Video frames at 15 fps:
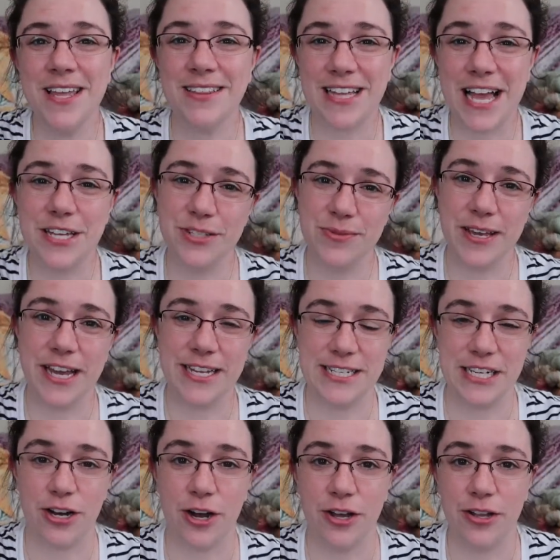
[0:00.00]
last week I
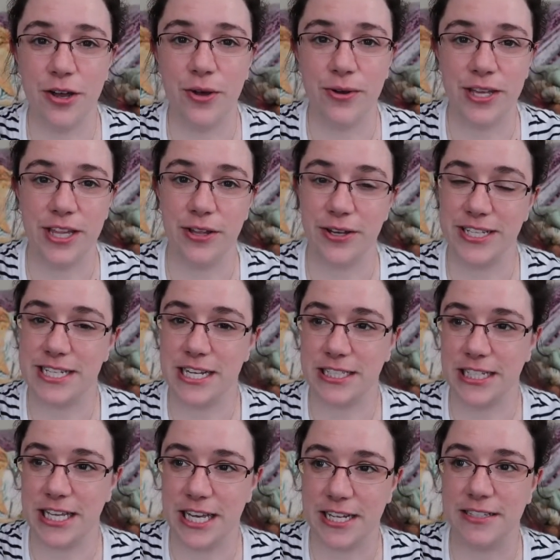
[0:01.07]
did all the Joji
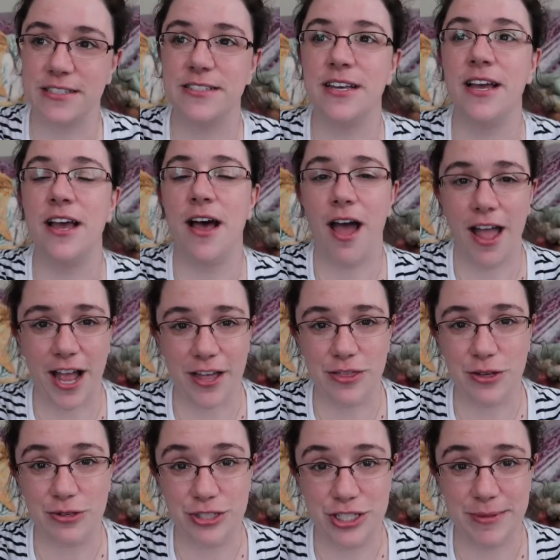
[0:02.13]
Locatelli kits. I got
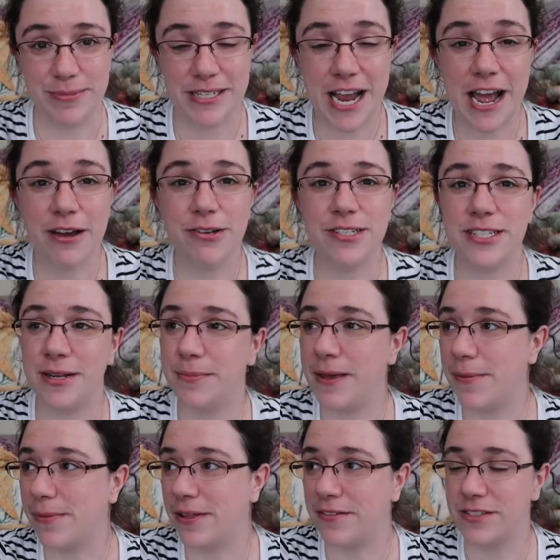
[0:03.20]
those shipped out and
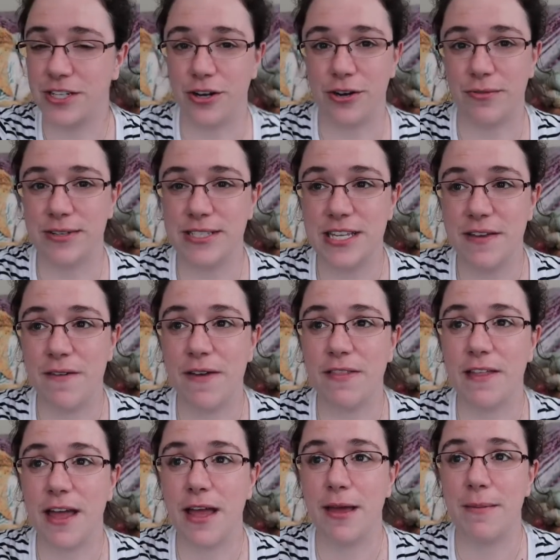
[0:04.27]
people have started receiving
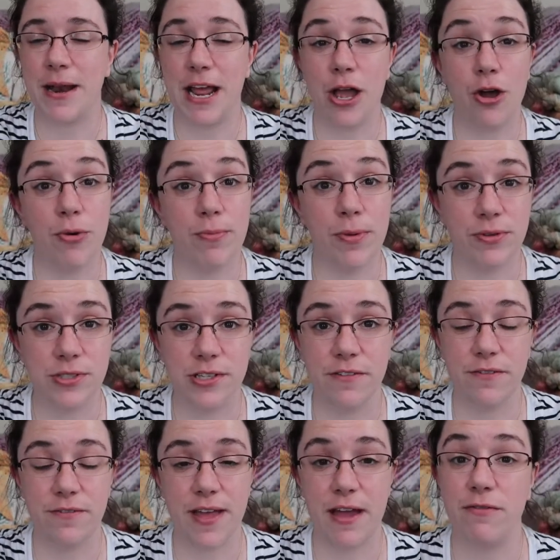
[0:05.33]
them, and I hope most
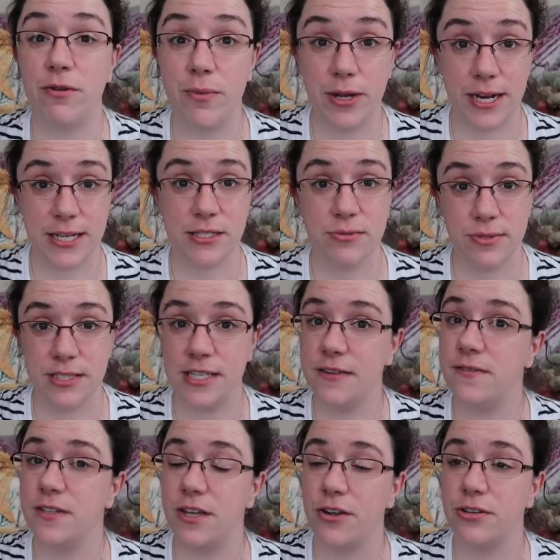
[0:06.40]
of everyone has
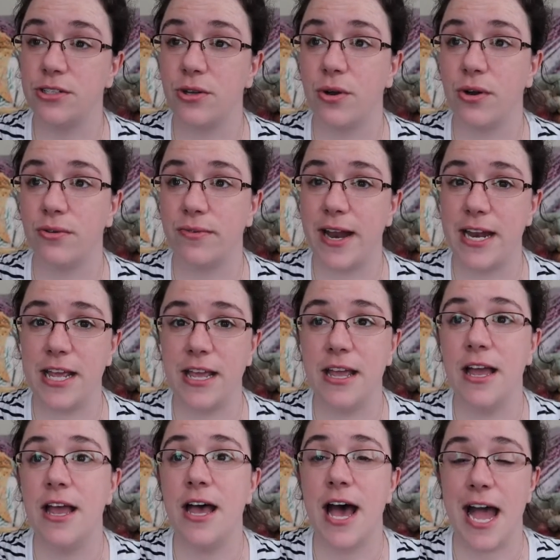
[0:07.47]
received theirs already.
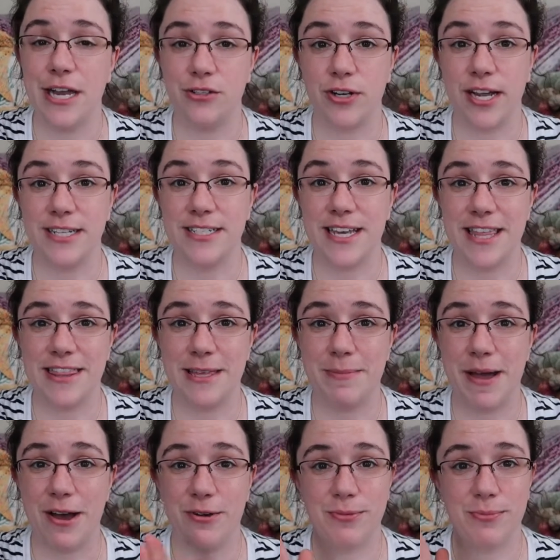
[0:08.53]
I tried to get
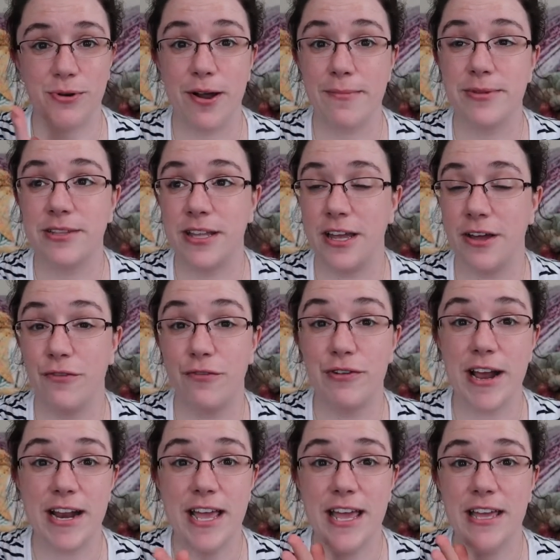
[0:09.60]
them out promptly on
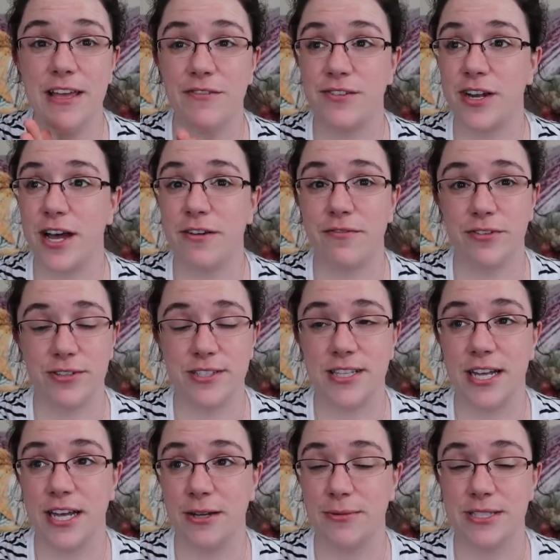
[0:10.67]
Friday, if not first
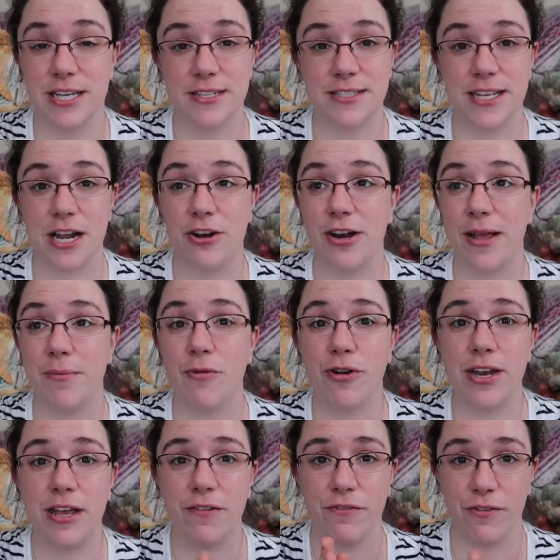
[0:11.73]
thing it was on Saturday
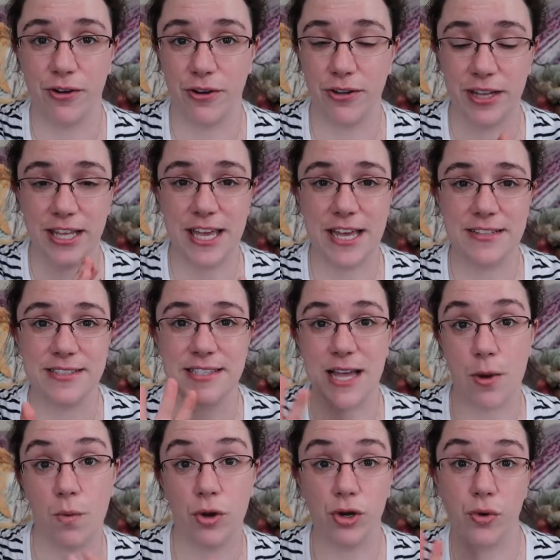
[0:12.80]
morning for the kits
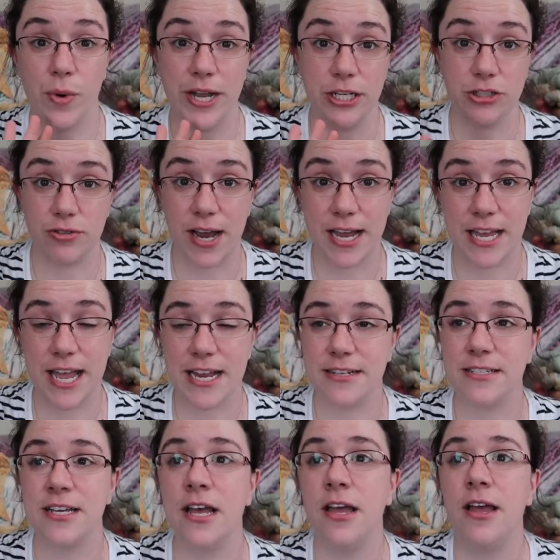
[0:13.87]
that weren't quite dry
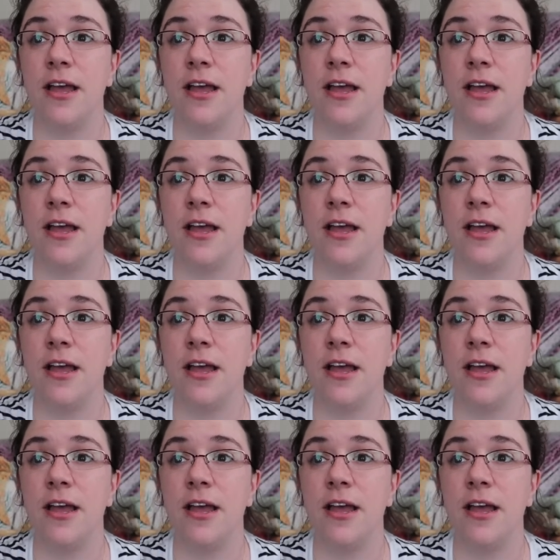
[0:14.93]
yet.